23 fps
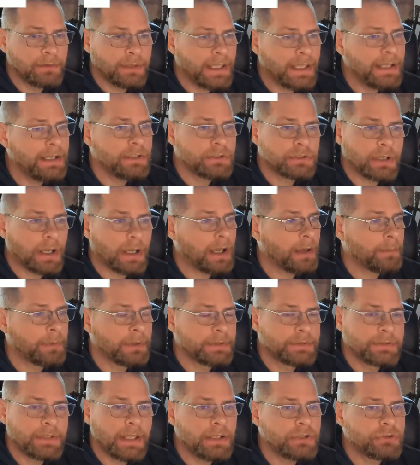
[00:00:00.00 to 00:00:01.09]
any shop, a
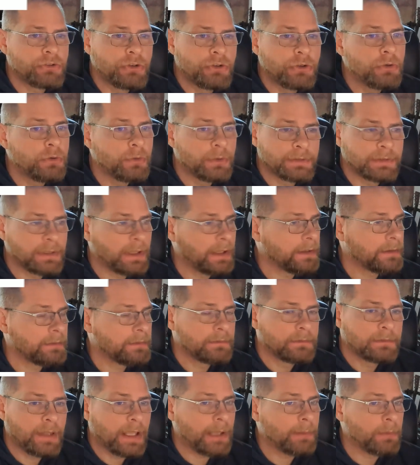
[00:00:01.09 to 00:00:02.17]
stage 2 is like
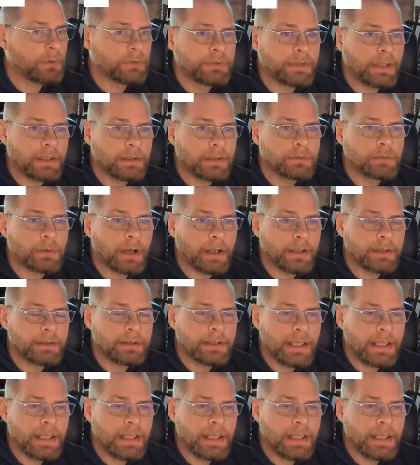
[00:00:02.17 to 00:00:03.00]
table stakes, right?